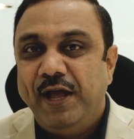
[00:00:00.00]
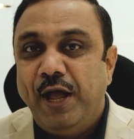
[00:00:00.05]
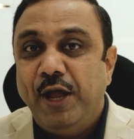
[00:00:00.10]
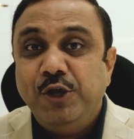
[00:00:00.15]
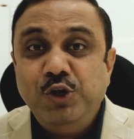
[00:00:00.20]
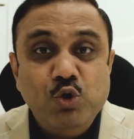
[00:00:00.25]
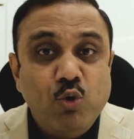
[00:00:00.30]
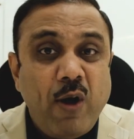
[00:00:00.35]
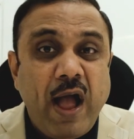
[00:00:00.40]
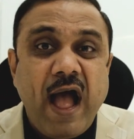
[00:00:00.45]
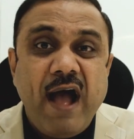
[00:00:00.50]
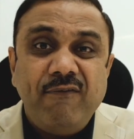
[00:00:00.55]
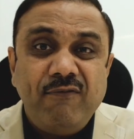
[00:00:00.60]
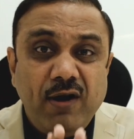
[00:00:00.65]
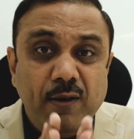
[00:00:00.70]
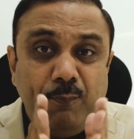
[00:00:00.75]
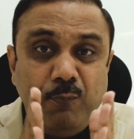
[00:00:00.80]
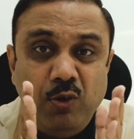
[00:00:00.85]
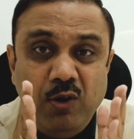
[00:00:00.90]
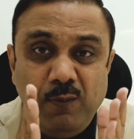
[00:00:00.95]
You have
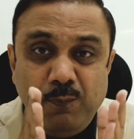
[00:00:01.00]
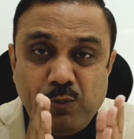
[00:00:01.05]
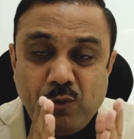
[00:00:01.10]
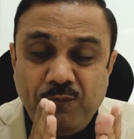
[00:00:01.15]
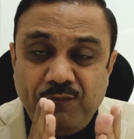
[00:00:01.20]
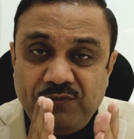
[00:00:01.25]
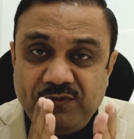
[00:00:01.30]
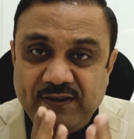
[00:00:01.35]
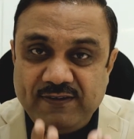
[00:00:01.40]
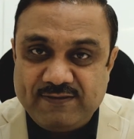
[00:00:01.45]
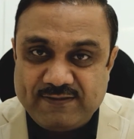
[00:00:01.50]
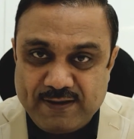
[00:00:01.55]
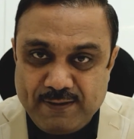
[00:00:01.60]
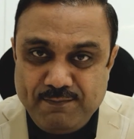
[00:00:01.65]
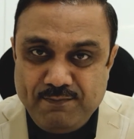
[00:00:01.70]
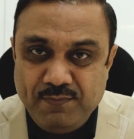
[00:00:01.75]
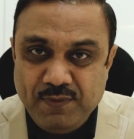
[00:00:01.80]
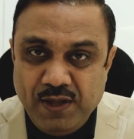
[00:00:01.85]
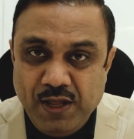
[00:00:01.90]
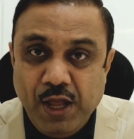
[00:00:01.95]
a foolproof
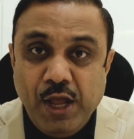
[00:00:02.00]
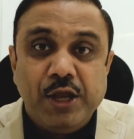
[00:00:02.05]
system,